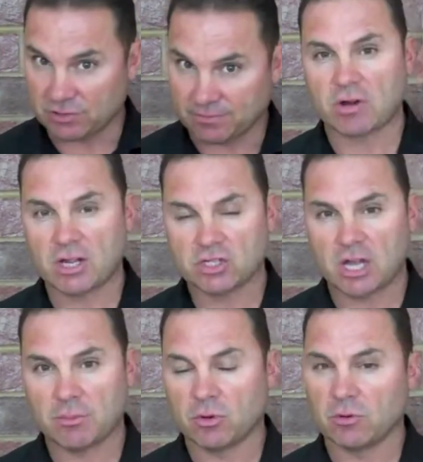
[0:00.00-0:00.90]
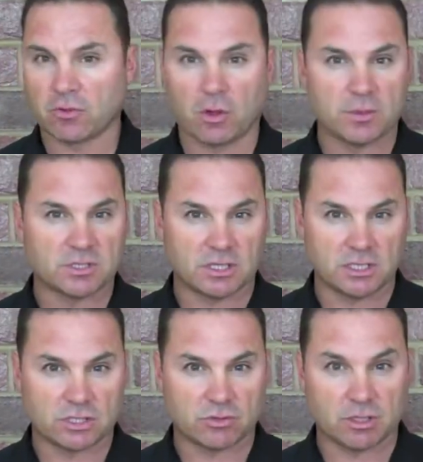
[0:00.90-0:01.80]
The Australian Chamber of Commerce and
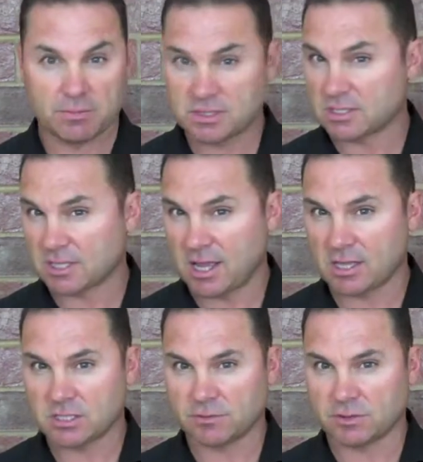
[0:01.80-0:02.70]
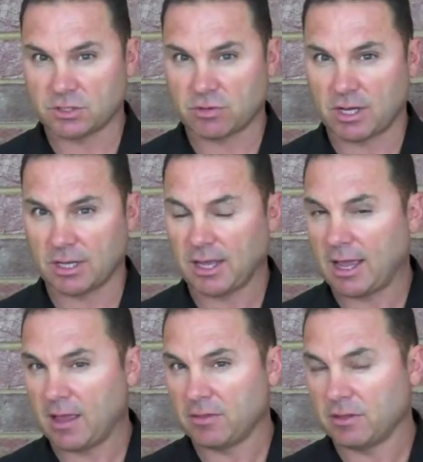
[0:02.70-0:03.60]
Industry, the Business Council of Australia,
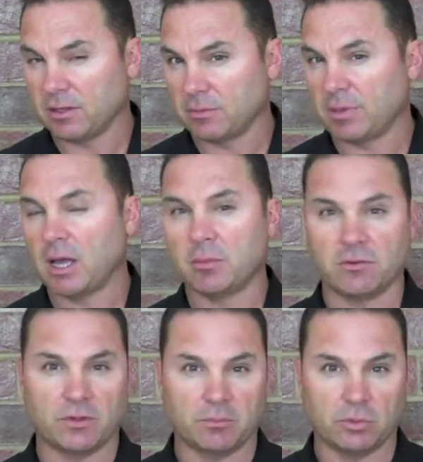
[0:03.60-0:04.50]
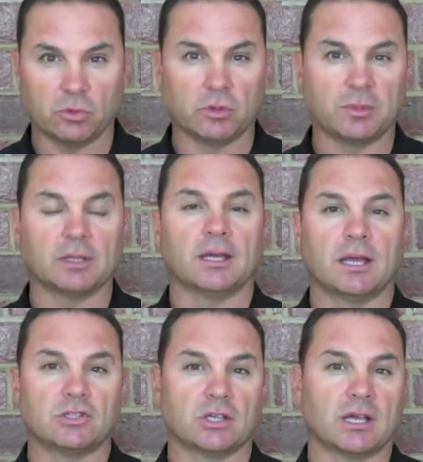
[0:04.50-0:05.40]
and the Department of Employment,
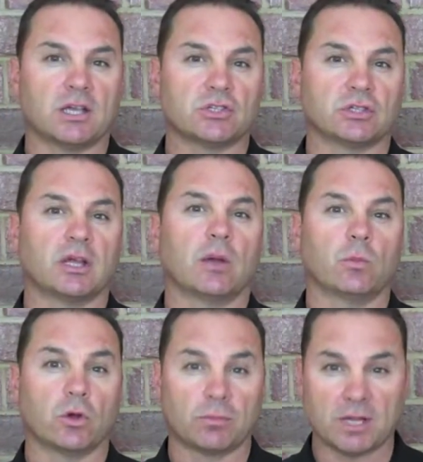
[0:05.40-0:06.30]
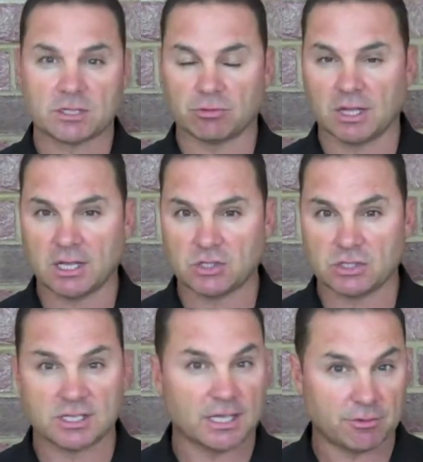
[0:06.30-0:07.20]
Education and Workplace
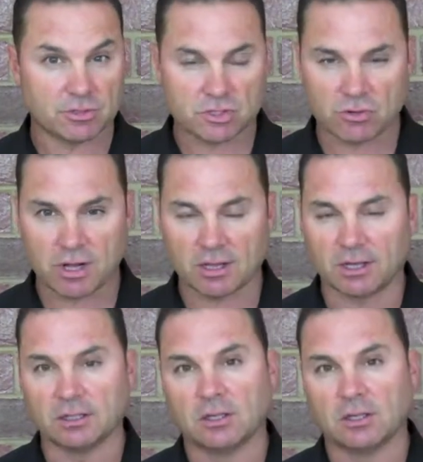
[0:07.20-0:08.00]
Relations here in Australia